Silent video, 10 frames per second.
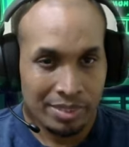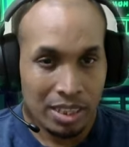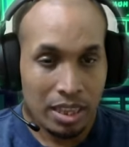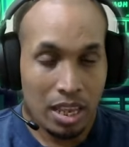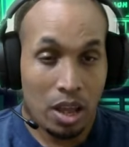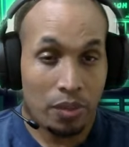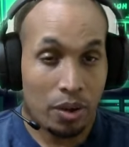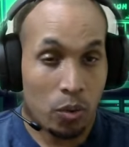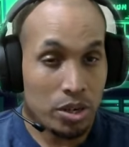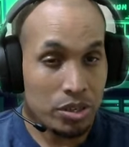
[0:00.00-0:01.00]
Now the
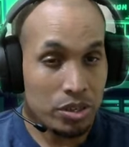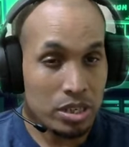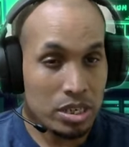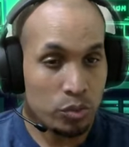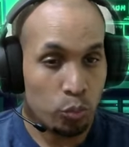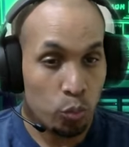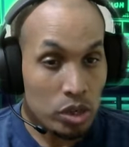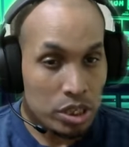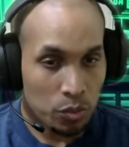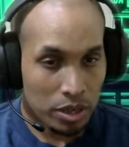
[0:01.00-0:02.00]
question is,
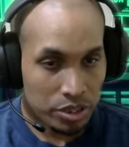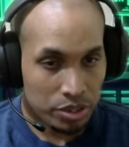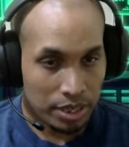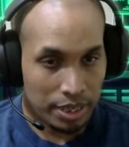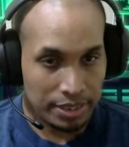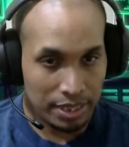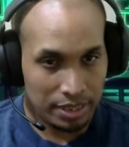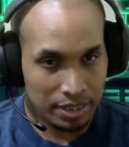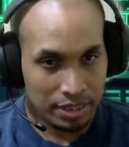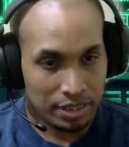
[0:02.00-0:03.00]
which one should I take?
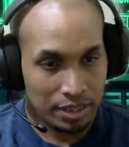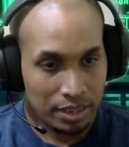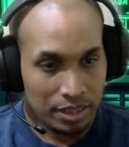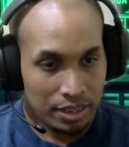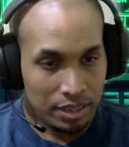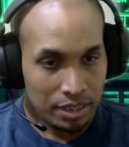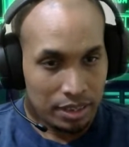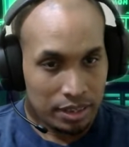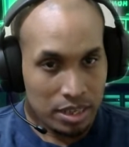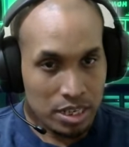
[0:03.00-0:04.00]

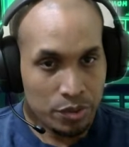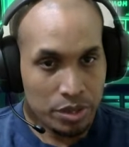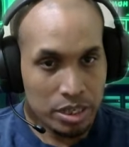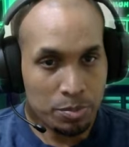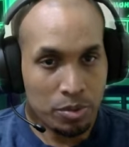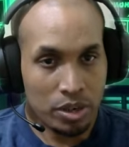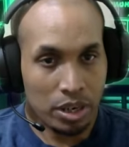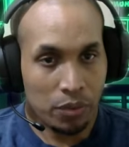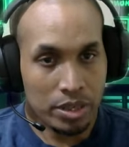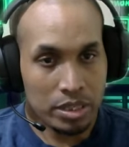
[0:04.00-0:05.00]
This one is more
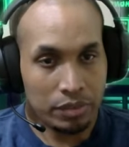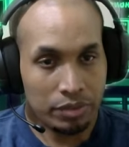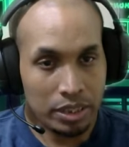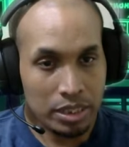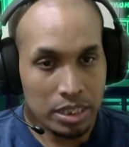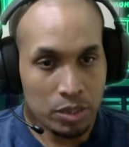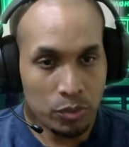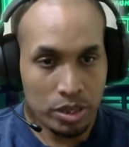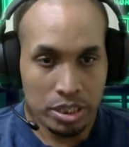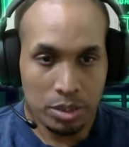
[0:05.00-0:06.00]
aggressively. This
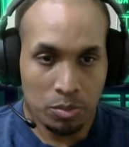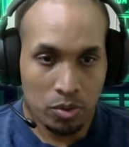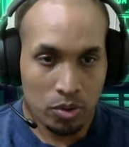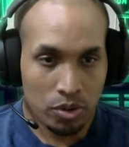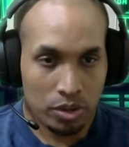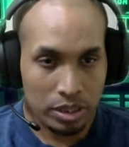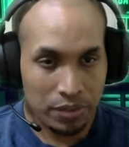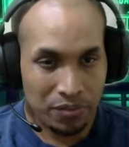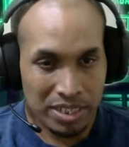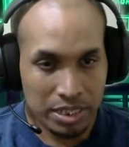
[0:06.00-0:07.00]
one is more
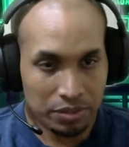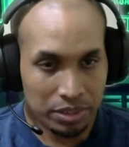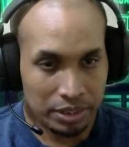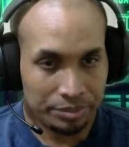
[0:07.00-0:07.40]
defensively.